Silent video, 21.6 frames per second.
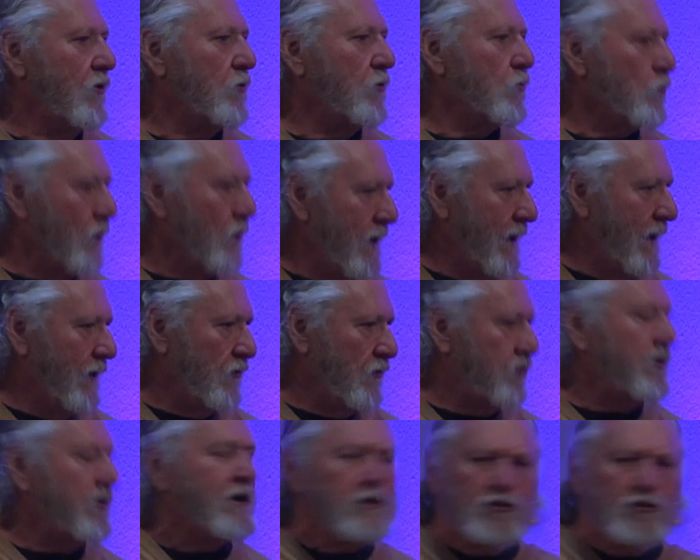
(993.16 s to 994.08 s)
rings,
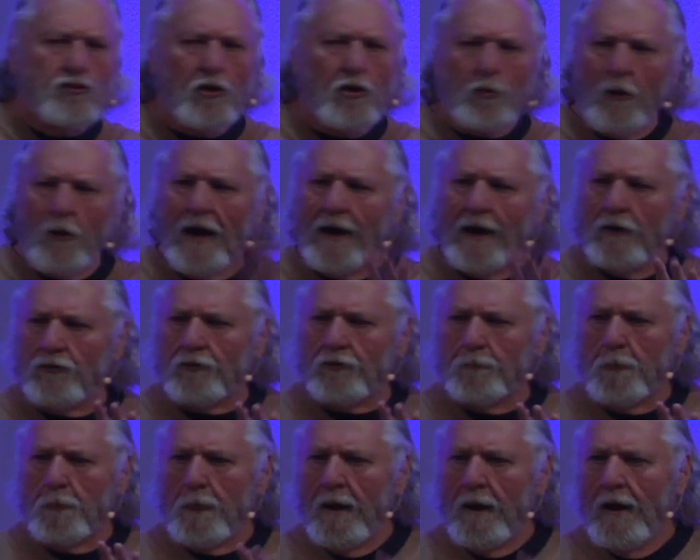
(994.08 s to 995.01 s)
signature rings.
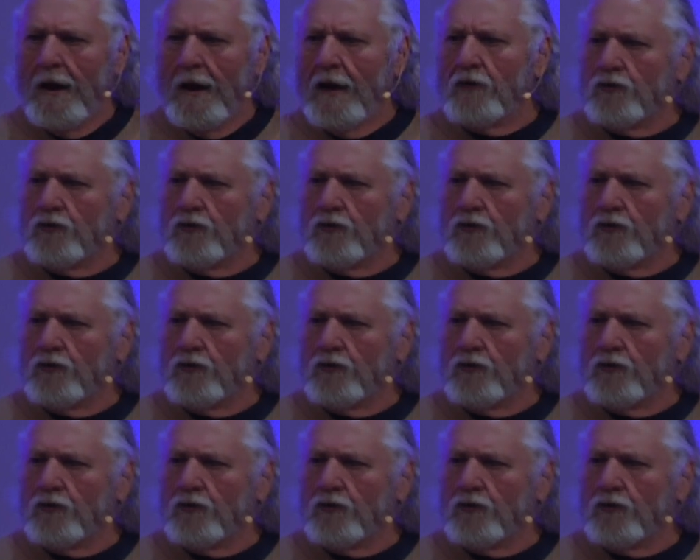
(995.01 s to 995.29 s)
And